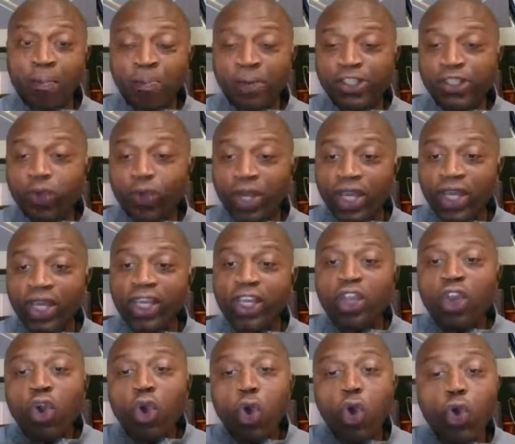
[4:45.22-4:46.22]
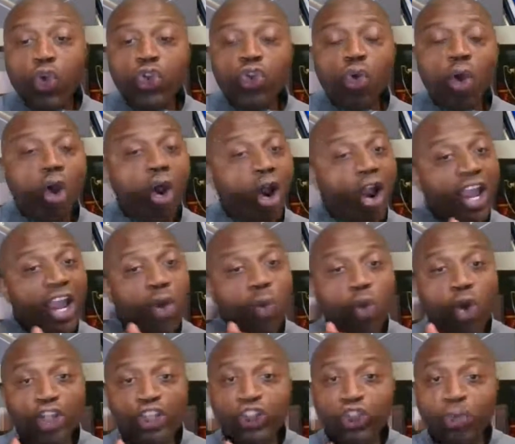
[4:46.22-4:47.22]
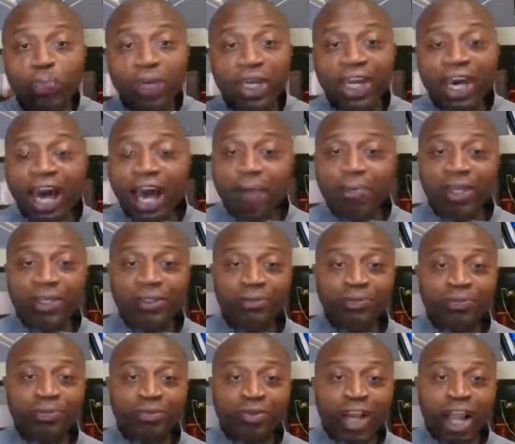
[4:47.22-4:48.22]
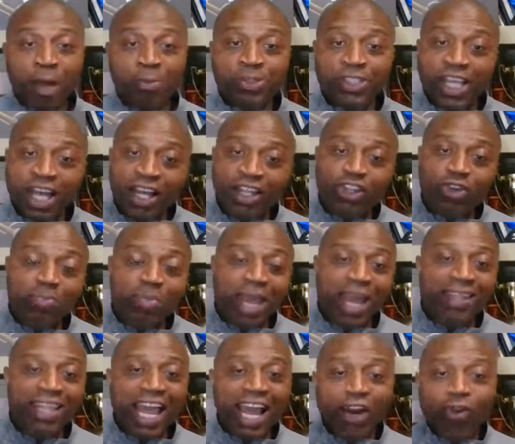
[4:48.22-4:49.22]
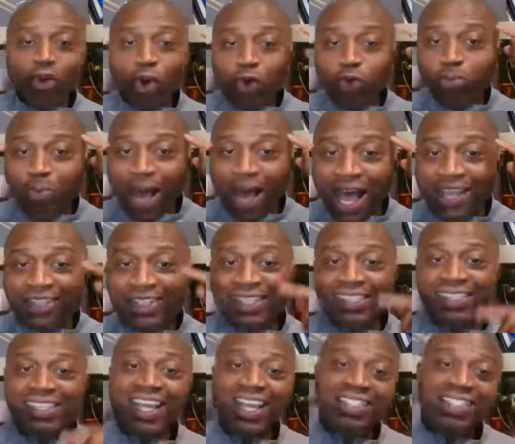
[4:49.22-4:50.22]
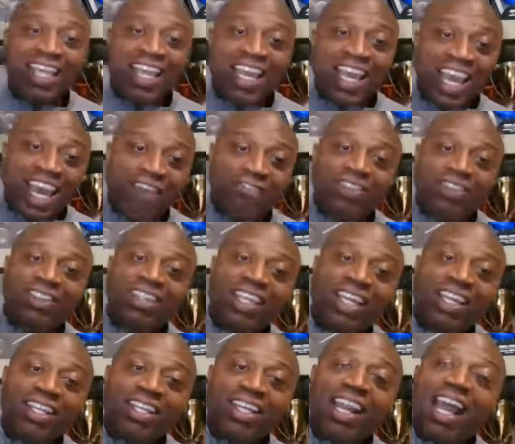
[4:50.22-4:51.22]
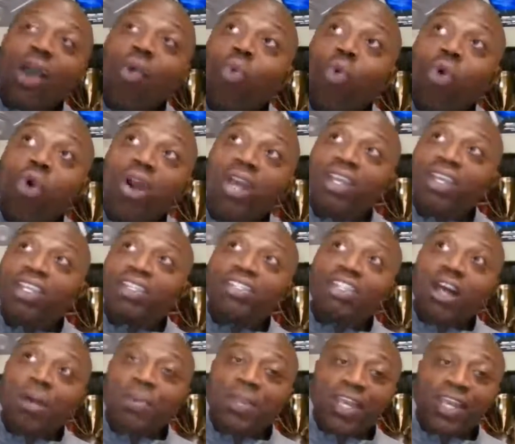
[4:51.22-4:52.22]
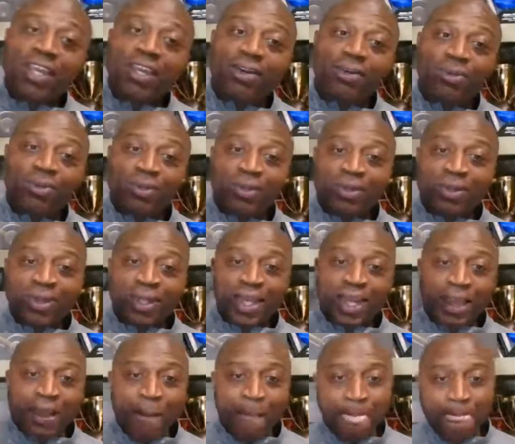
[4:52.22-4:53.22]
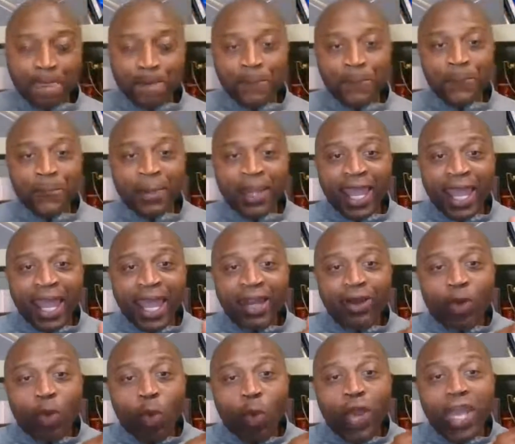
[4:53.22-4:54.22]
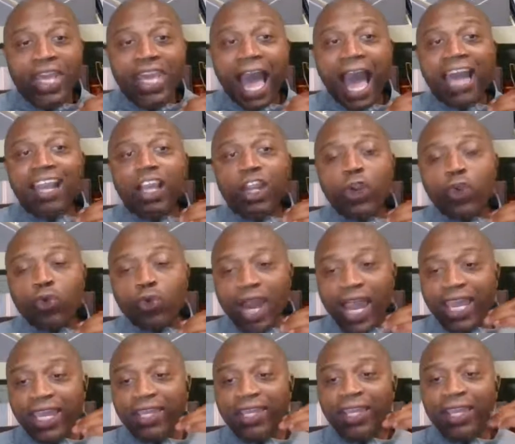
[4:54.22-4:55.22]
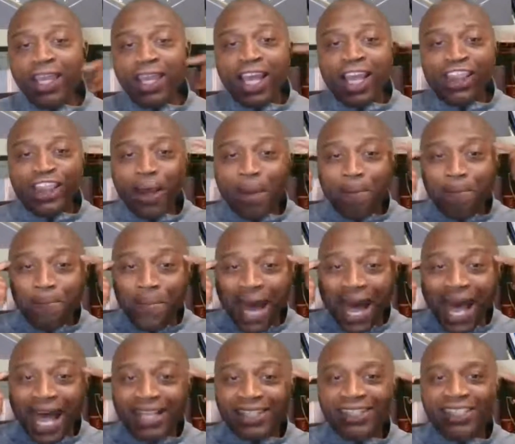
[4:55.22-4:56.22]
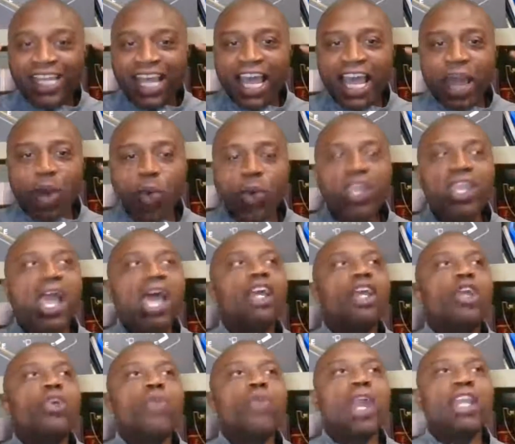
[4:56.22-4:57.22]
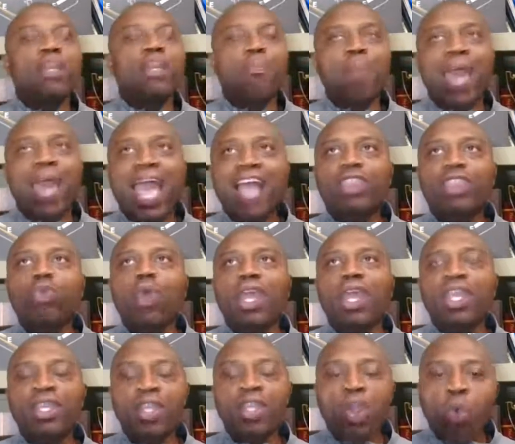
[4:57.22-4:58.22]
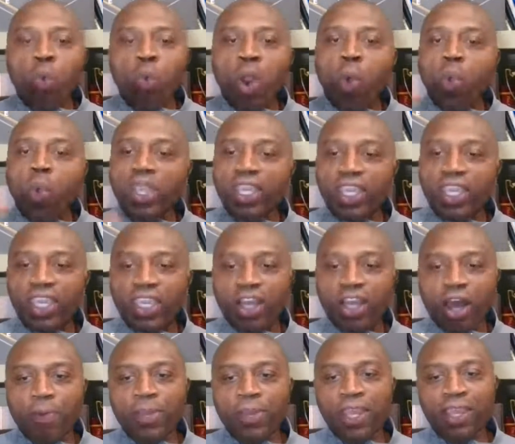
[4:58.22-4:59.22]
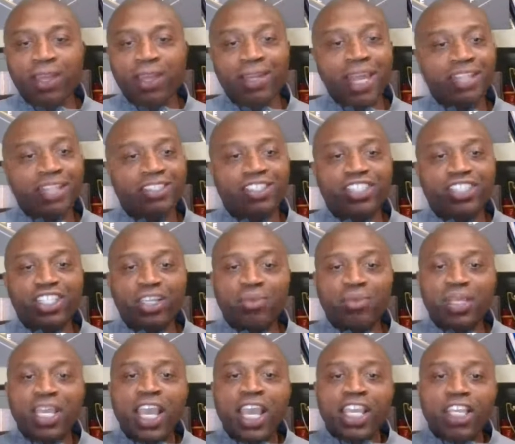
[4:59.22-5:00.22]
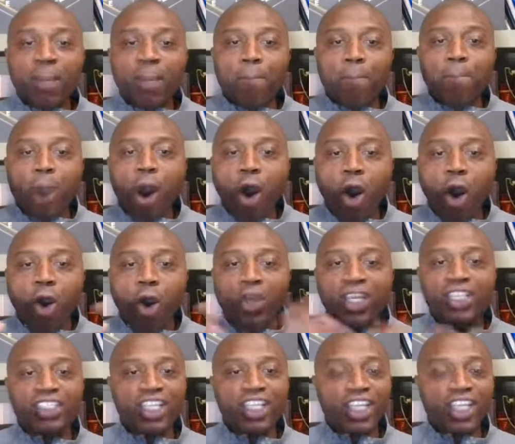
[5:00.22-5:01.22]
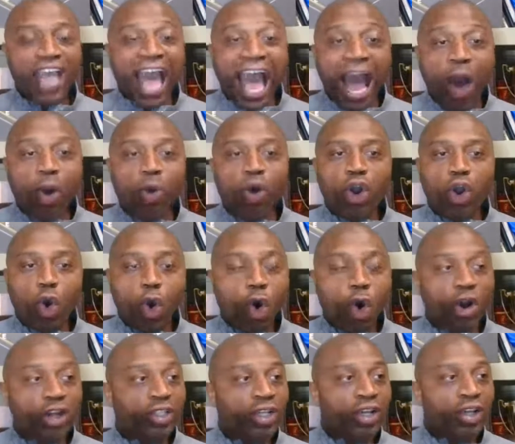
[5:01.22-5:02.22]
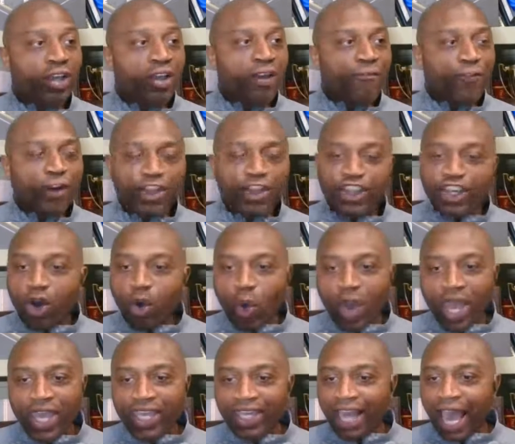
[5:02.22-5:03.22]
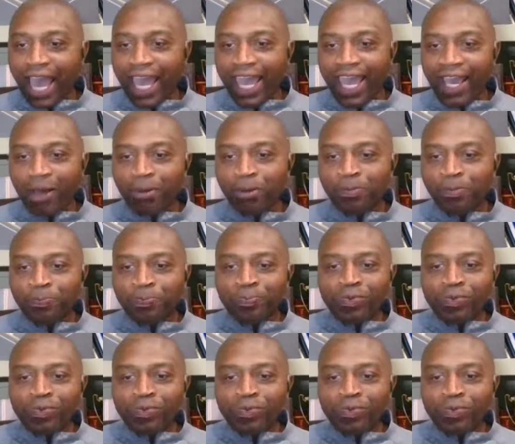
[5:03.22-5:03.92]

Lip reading: between who you are and what you're becoming. I'm telling you, man, that growth mindset says everything that I want is uphill. And we got to create the mindset, and we got to create the pathway where we can get up here. Ladies and gentlemen, the ball is in our court for the Awaken I Am. All